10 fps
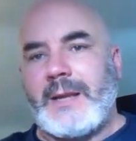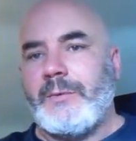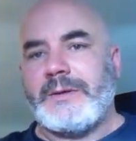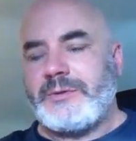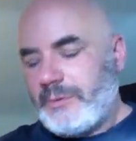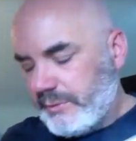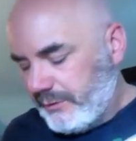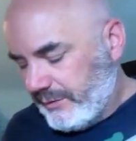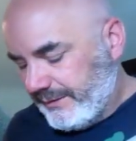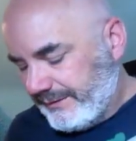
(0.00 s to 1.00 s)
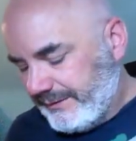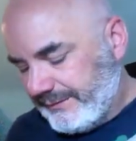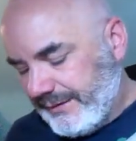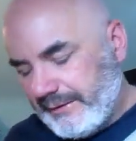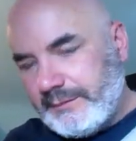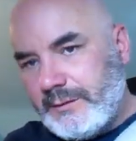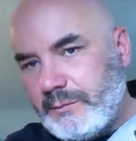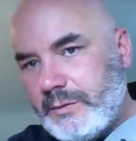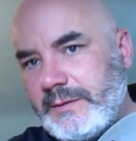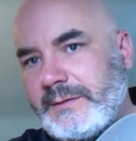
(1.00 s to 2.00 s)
I wasn't sure what it was, and that's all
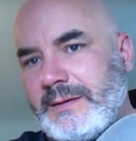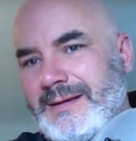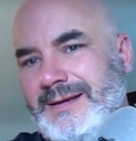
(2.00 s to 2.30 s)
it was.